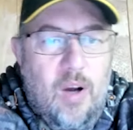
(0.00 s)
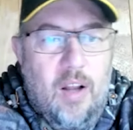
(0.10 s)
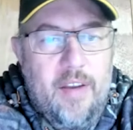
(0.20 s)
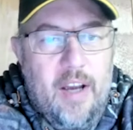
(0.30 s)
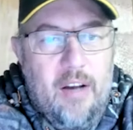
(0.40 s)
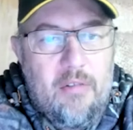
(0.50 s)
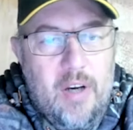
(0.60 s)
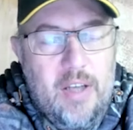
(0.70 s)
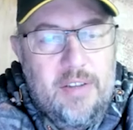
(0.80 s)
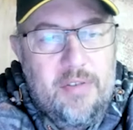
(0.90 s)
Well, now
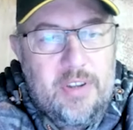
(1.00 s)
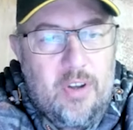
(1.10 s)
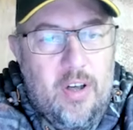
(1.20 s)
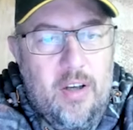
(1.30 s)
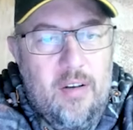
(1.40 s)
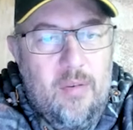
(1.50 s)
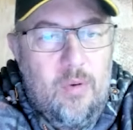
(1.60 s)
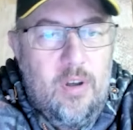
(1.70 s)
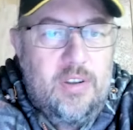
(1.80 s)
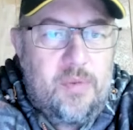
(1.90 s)
Razor has got a
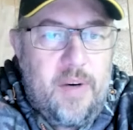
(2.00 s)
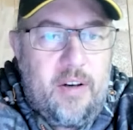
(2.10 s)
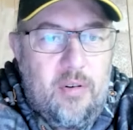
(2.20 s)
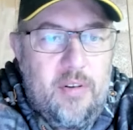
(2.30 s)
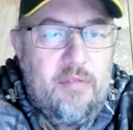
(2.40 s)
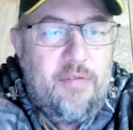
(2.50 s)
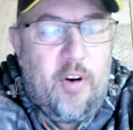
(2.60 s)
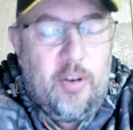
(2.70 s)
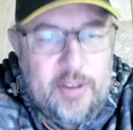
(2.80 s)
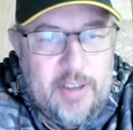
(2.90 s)
worse record than
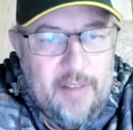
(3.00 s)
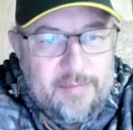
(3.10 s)
Foster.